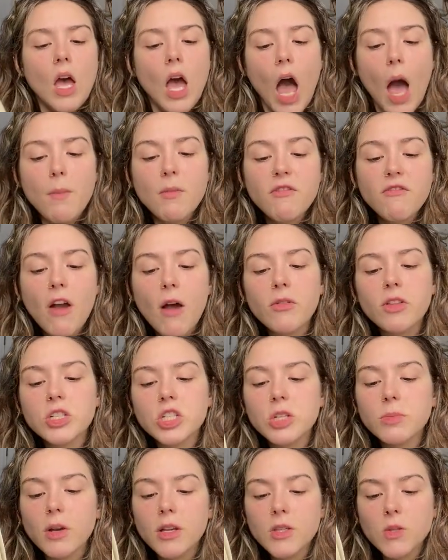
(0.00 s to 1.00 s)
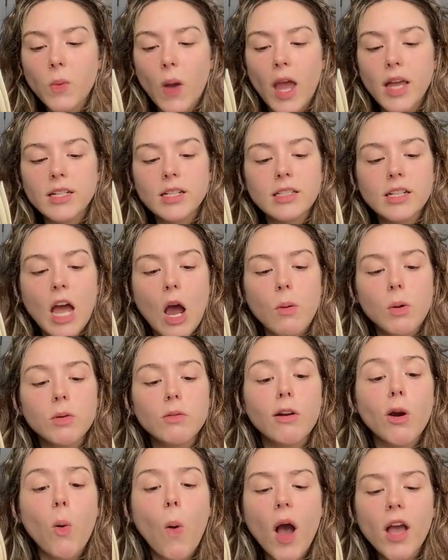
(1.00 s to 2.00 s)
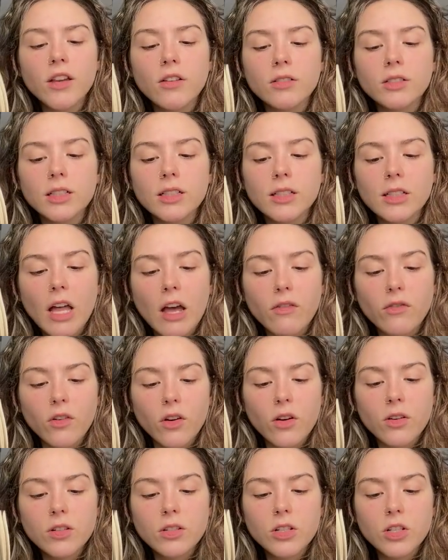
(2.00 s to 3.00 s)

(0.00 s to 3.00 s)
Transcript: Emma found that she must wait, and now it required little effort.